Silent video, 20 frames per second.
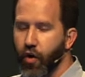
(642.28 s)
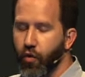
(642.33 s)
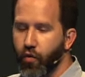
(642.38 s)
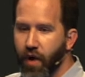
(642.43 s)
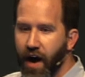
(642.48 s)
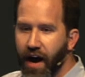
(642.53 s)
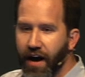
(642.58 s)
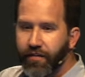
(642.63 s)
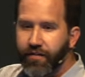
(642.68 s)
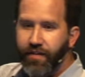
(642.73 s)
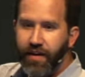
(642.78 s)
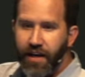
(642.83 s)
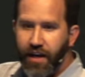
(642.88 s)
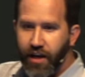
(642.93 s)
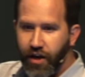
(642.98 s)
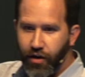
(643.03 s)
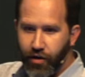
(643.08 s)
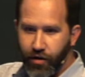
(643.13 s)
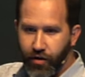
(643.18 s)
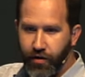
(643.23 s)
arriving
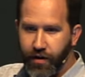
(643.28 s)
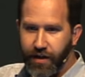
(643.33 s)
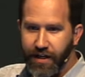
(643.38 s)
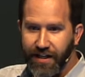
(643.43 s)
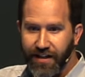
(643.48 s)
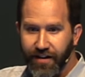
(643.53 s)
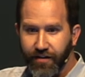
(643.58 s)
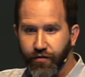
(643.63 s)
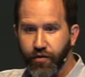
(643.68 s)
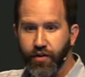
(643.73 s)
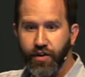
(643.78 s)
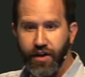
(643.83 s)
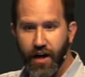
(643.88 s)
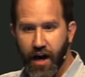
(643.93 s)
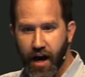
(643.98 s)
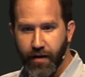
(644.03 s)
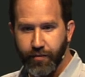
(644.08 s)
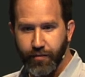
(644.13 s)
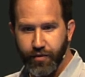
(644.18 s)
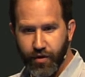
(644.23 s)
here in a different
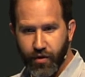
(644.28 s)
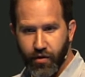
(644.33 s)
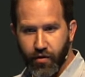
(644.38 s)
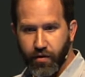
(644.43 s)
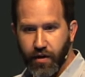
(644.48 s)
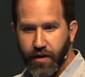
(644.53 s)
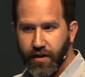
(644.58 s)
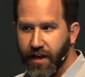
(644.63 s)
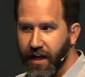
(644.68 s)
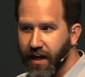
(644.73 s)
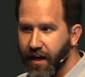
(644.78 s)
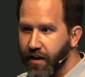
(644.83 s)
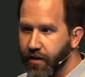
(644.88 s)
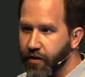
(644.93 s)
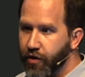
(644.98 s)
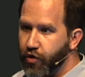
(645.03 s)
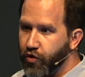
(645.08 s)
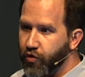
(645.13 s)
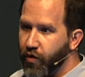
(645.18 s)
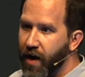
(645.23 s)
time zone and taking
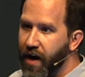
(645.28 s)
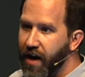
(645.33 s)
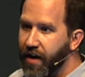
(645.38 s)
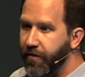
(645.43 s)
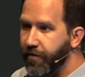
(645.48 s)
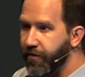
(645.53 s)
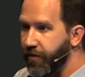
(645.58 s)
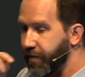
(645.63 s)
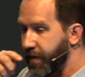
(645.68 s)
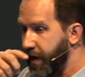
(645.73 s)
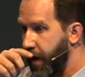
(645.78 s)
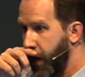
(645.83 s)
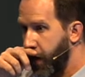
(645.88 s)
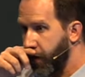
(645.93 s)
the train from the